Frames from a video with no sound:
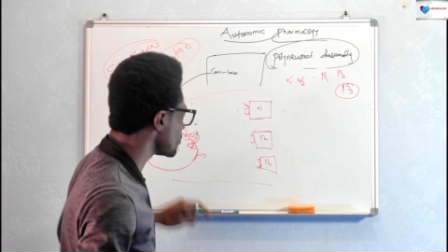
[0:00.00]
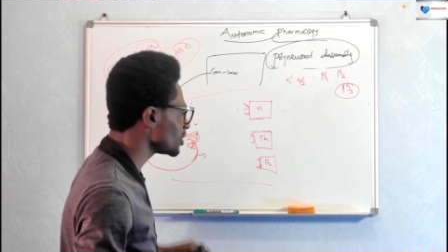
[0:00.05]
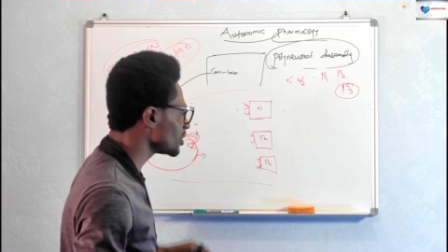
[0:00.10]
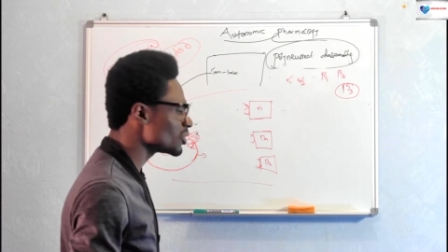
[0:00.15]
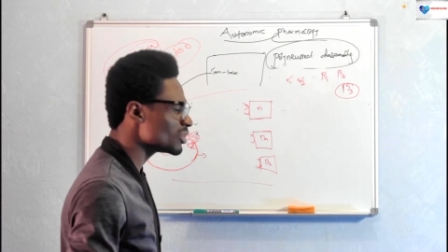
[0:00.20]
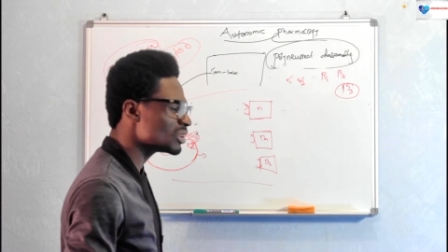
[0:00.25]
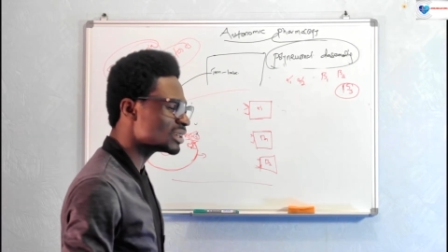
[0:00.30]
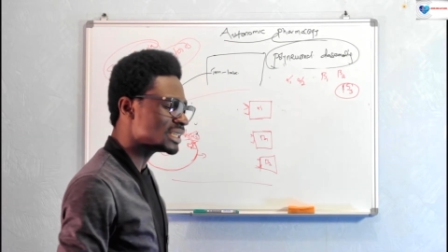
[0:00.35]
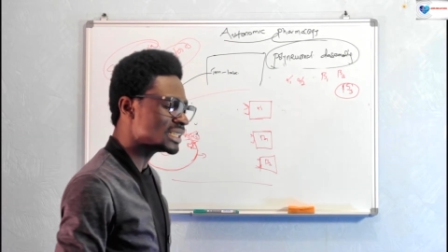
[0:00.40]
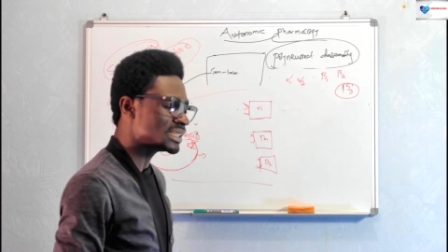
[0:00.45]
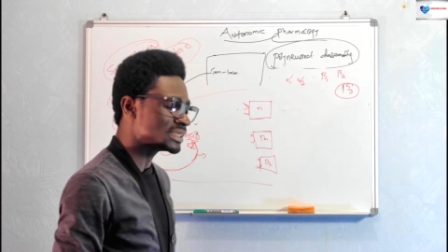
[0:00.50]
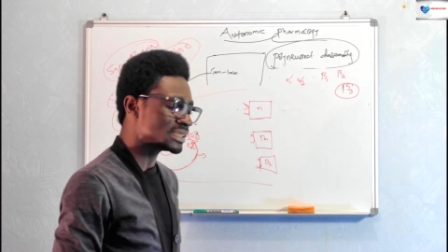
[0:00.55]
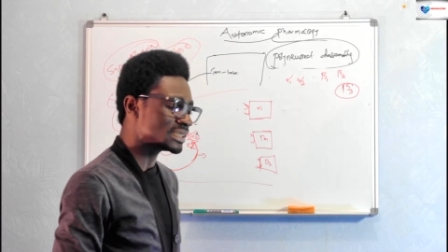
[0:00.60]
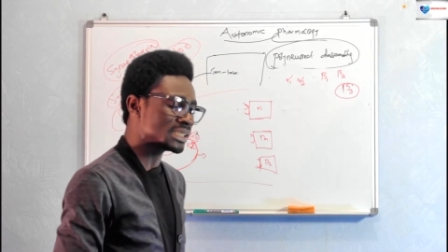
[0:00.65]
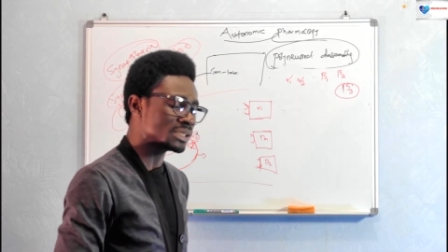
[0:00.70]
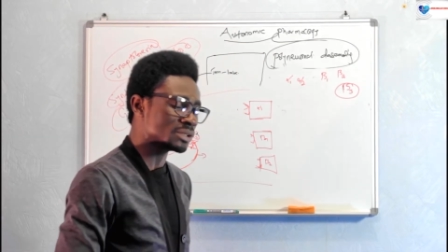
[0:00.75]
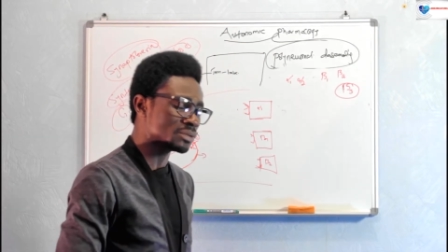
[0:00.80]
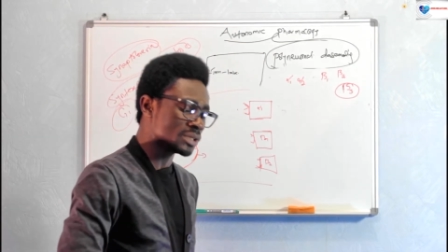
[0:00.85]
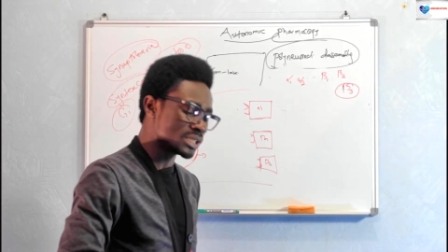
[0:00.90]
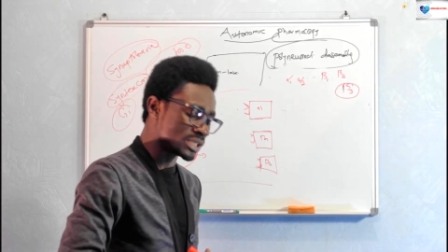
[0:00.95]
will gonna is
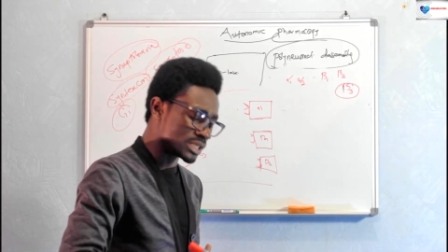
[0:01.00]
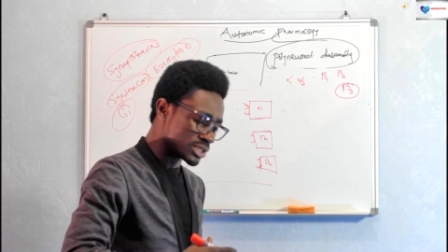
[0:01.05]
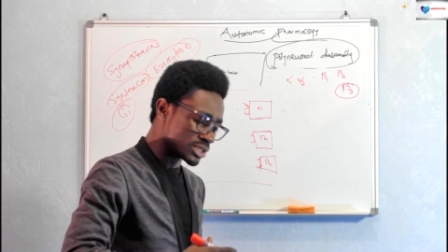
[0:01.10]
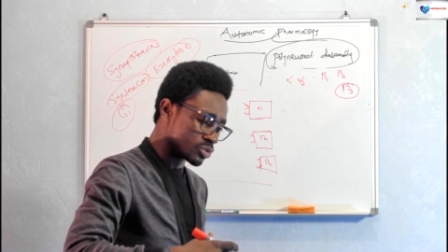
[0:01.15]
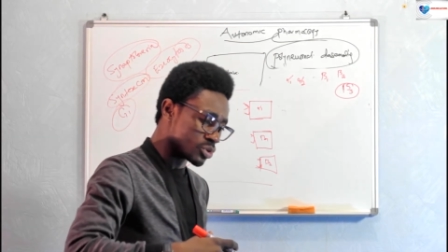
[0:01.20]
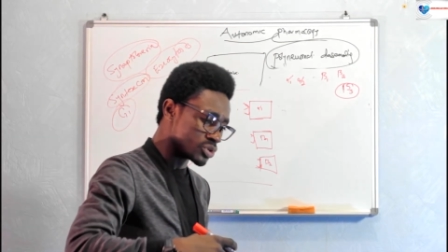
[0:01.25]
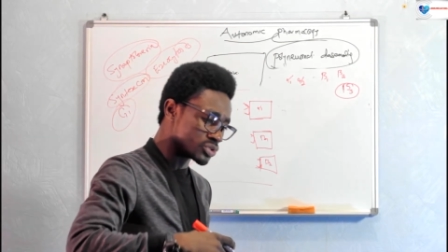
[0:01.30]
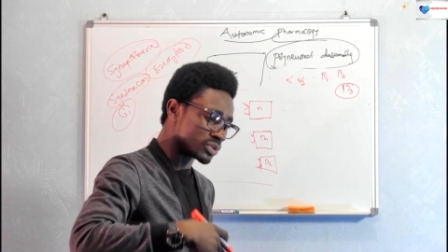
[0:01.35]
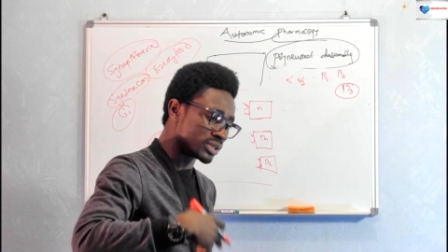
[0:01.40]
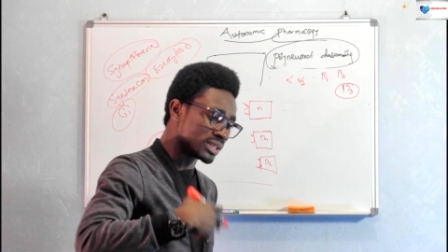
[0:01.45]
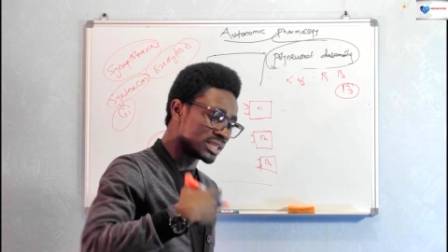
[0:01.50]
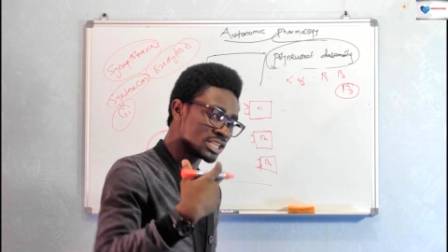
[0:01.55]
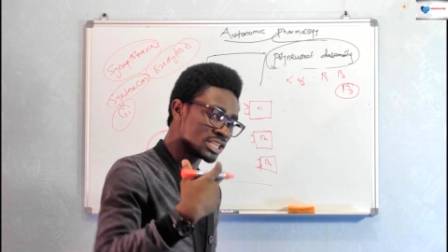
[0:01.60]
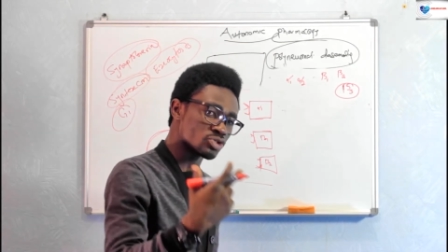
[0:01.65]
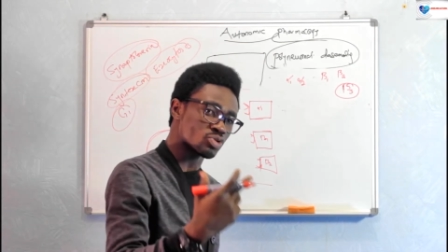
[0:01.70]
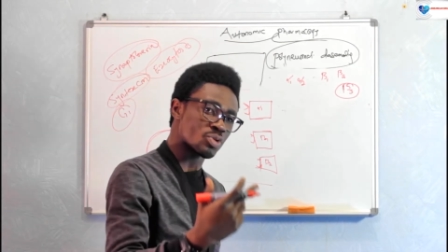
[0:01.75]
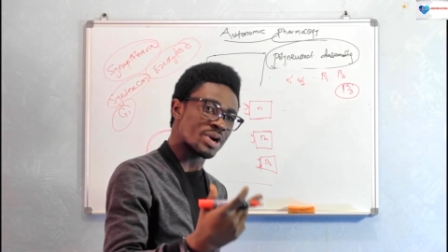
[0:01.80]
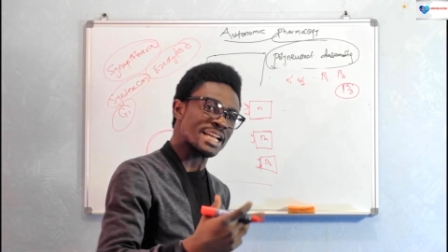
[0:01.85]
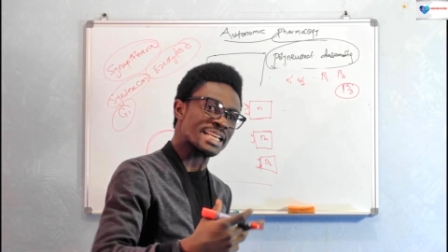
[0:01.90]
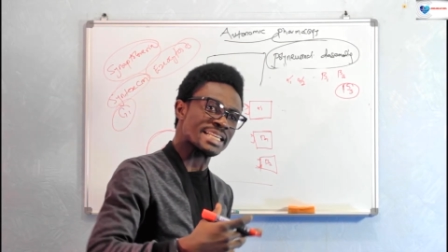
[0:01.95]
is going to
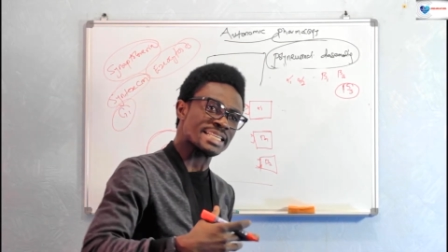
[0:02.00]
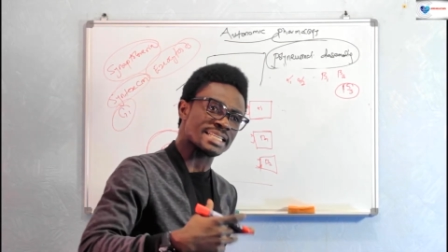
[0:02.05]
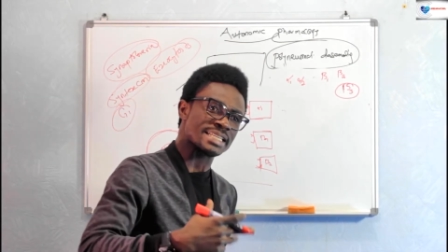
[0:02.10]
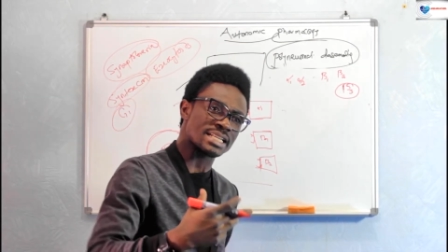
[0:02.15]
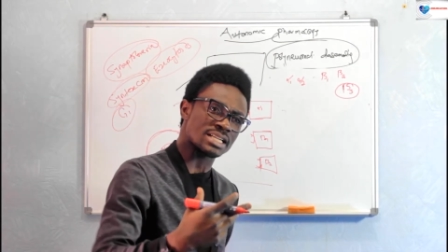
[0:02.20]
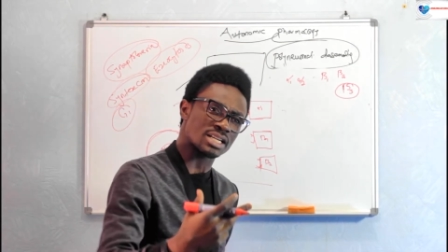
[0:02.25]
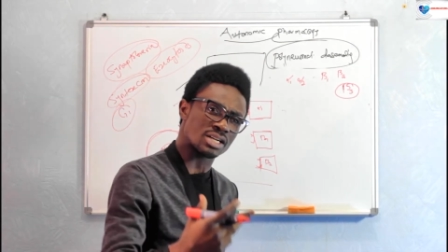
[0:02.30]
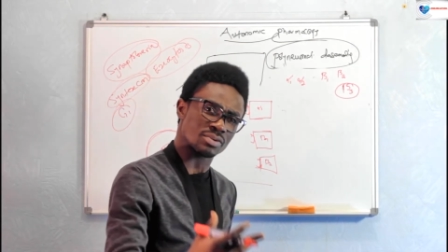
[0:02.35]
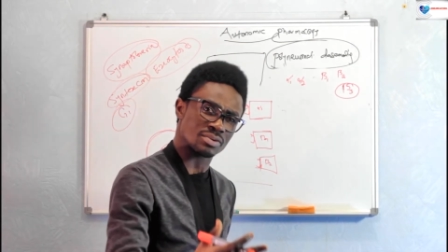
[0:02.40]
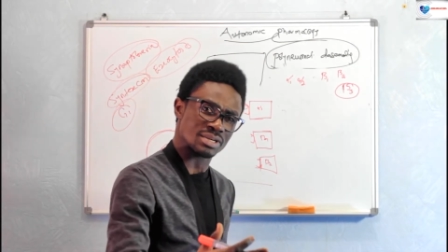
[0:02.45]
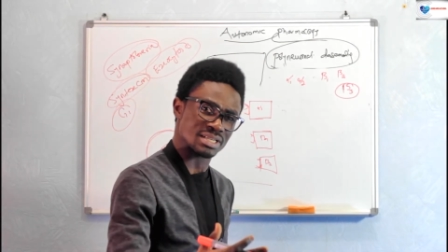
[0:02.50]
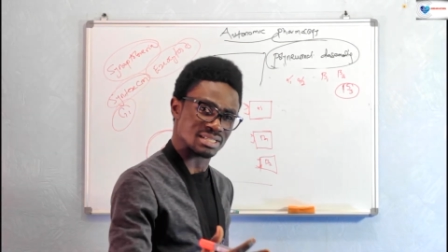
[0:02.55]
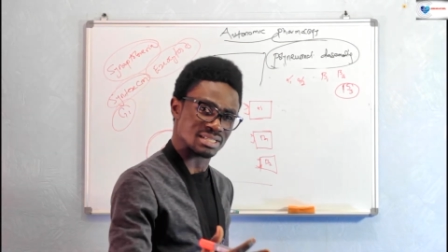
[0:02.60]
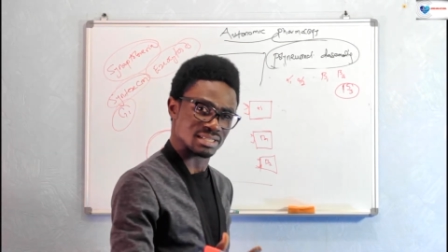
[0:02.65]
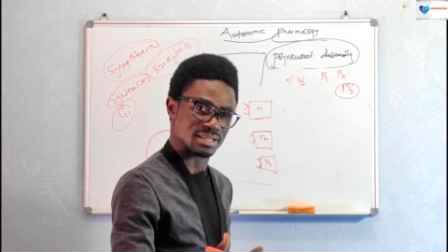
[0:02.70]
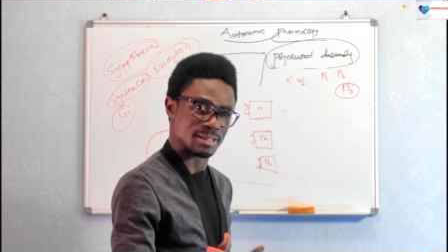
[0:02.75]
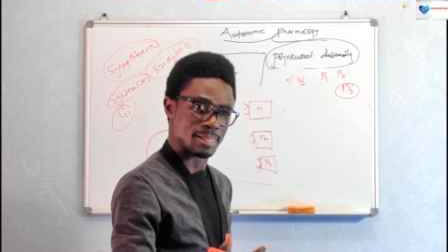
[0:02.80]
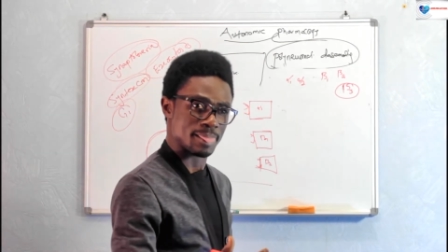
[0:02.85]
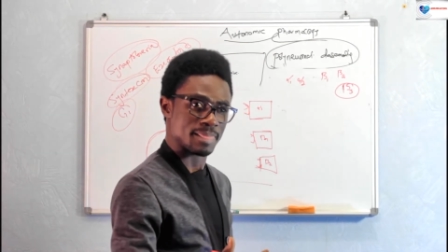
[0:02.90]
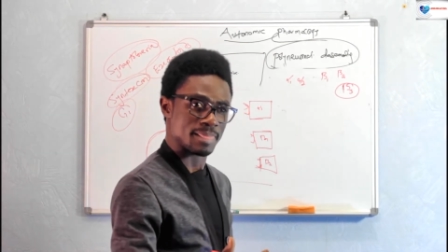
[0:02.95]
lead to a decrease